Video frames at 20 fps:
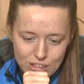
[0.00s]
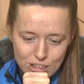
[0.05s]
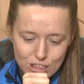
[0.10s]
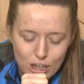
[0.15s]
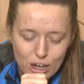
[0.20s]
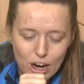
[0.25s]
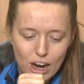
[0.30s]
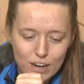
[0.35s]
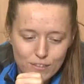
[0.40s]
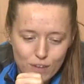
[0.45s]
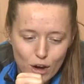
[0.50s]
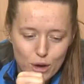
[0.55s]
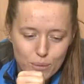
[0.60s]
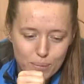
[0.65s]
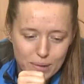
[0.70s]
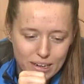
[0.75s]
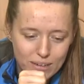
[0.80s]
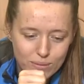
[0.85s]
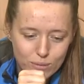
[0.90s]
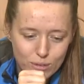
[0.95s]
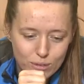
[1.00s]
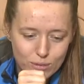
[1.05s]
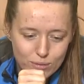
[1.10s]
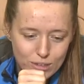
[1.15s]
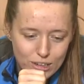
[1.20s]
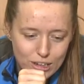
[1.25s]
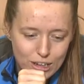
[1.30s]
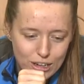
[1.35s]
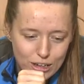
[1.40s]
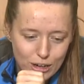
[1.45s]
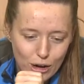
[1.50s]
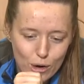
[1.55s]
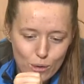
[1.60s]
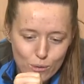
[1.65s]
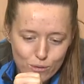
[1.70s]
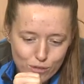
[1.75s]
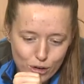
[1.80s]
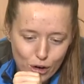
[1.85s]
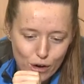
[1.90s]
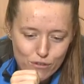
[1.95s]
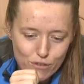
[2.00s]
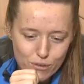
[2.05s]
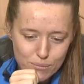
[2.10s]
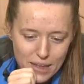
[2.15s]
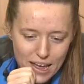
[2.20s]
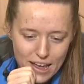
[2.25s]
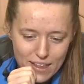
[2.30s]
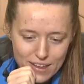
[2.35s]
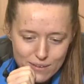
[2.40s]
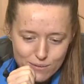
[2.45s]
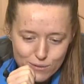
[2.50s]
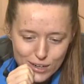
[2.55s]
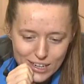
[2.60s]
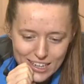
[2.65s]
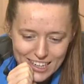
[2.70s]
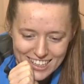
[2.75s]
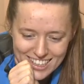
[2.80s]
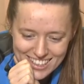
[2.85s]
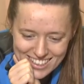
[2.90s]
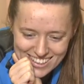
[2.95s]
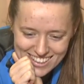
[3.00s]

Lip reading: I'm kind of hoping go from there then, really.